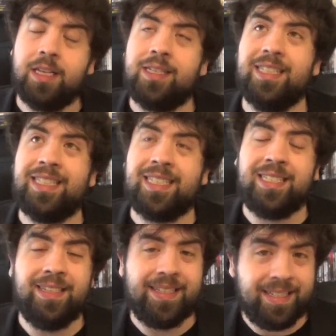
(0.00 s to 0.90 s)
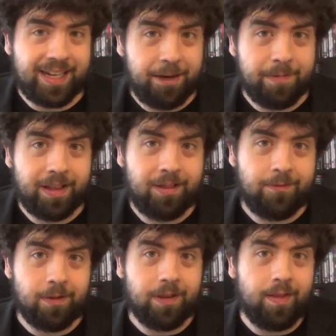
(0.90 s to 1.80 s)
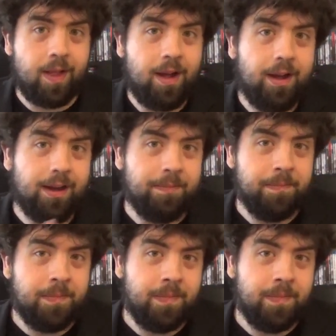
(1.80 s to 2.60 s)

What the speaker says: consistently sticking with for the long